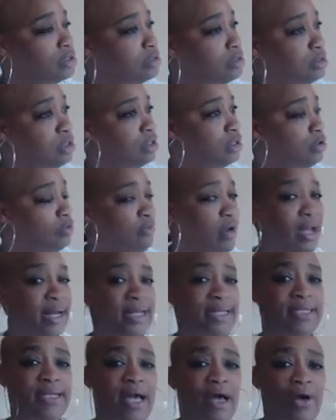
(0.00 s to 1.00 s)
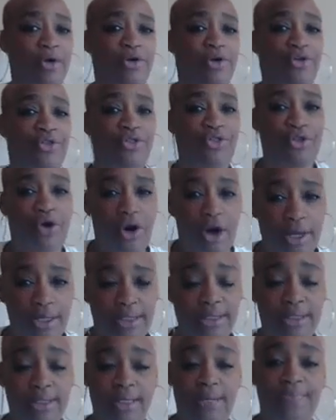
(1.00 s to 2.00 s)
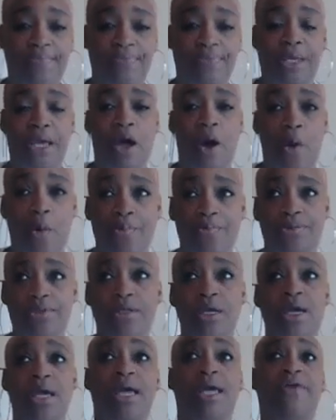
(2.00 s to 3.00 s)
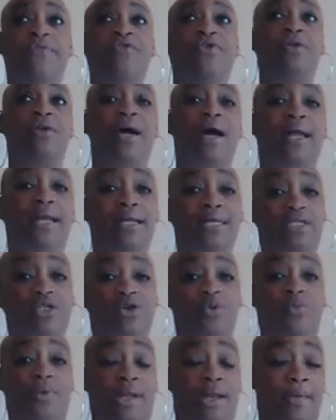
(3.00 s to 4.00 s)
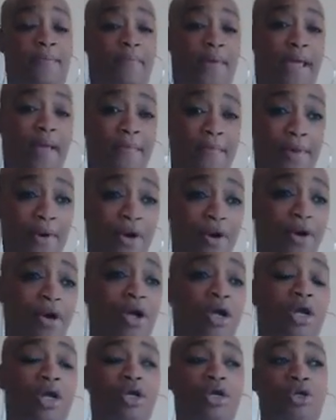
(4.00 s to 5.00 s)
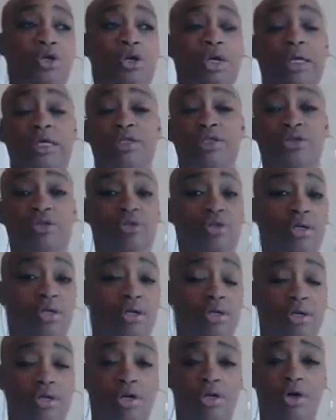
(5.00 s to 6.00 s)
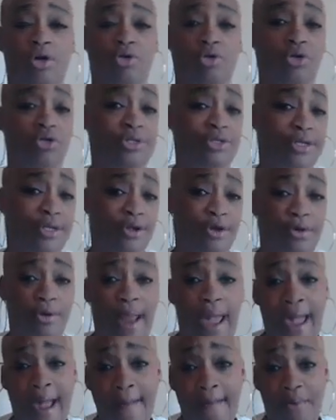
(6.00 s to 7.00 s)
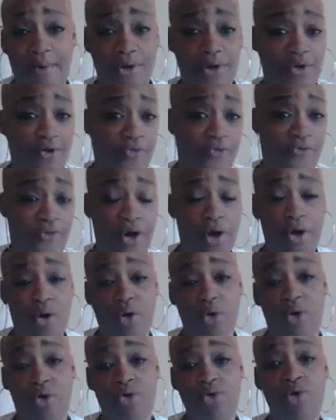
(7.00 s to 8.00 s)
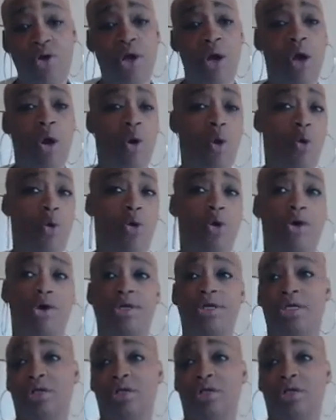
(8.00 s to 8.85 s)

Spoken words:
writing down your thoughts helps. If you're not into pen and paper, you can use the note app on your phone, or